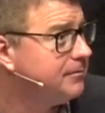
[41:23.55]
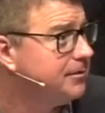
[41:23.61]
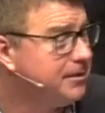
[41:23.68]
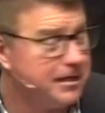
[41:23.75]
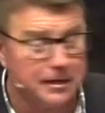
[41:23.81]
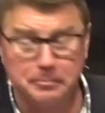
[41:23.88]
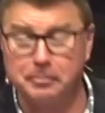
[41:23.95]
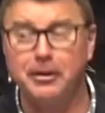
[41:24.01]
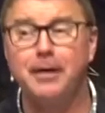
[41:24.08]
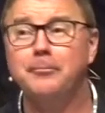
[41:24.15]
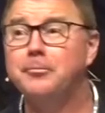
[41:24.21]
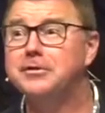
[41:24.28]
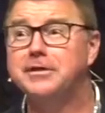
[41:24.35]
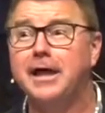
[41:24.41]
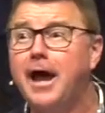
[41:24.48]
You got a
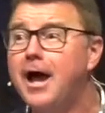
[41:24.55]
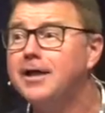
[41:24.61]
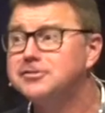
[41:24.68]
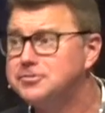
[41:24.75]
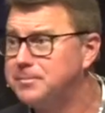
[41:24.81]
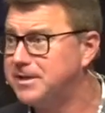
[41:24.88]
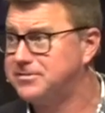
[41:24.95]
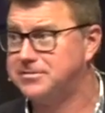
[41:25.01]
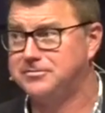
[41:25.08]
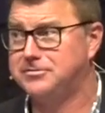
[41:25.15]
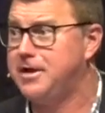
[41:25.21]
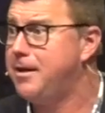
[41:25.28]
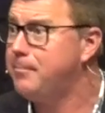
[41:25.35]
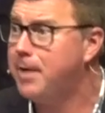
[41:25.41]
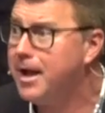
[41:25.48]
problem with God's message,
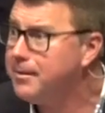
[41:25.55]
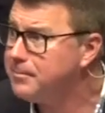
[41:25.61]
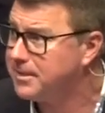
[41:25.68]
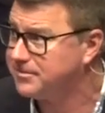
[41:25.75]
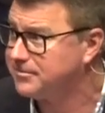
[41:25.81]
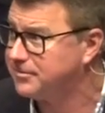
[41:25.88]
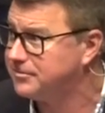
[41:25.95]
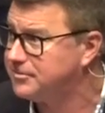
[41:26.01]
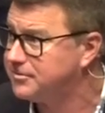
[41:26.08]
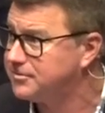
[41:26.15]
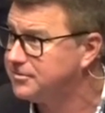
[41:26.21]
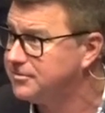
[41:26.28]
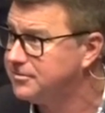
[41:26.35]
not my message.